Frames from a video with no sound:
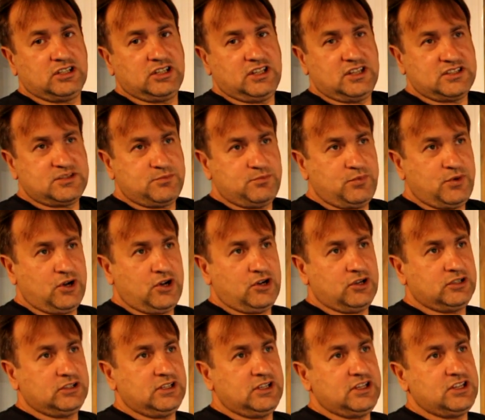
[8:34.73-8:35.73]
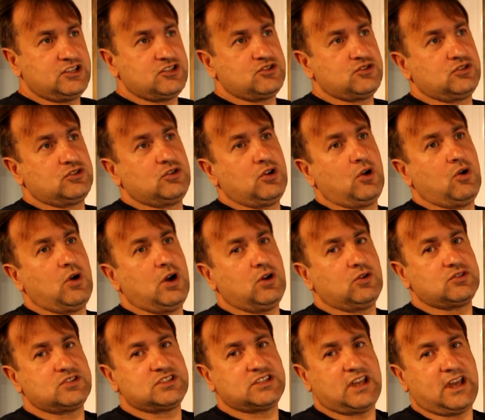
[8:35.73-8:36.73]
it's burn it should go
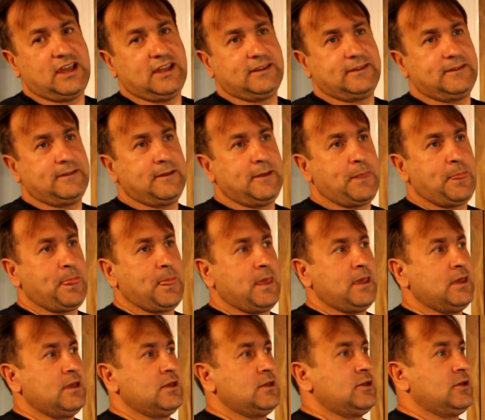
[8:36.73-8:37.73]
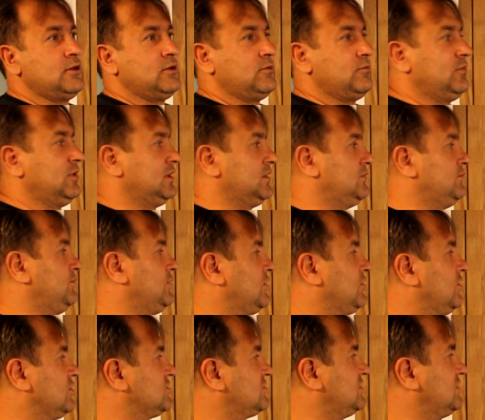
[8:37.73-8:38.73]
outside but because